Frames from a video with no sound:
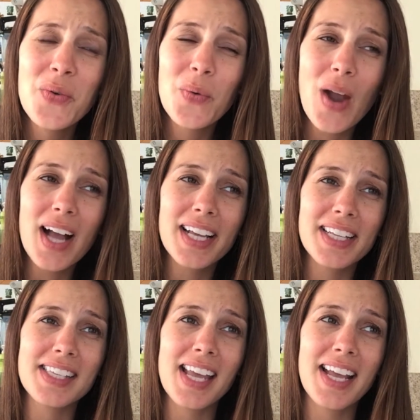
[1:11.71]

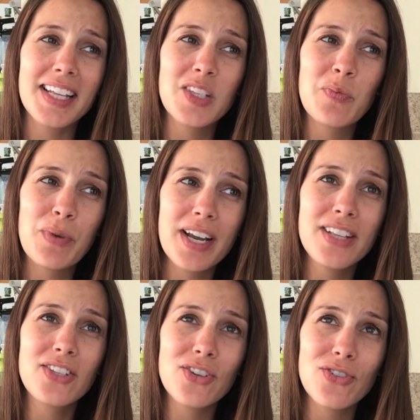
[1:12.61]
Rocket science,
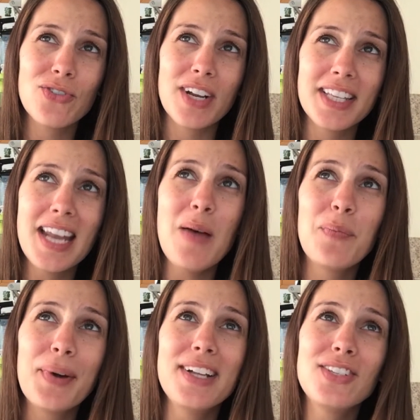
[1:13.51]
brain surgery. It's not
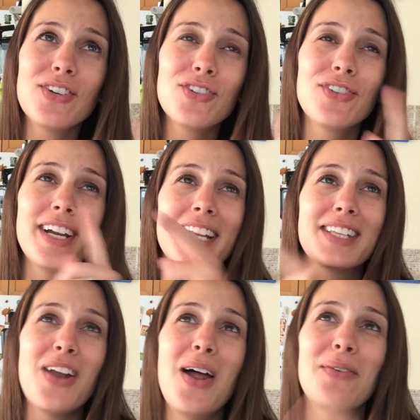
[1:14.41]
brain surgery and
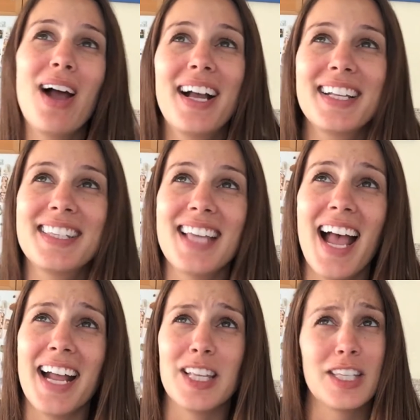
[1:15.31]
it's not rocket
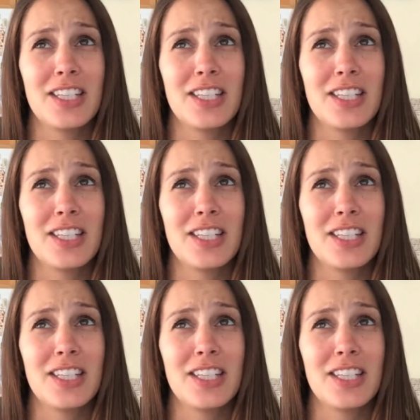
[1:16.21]
science.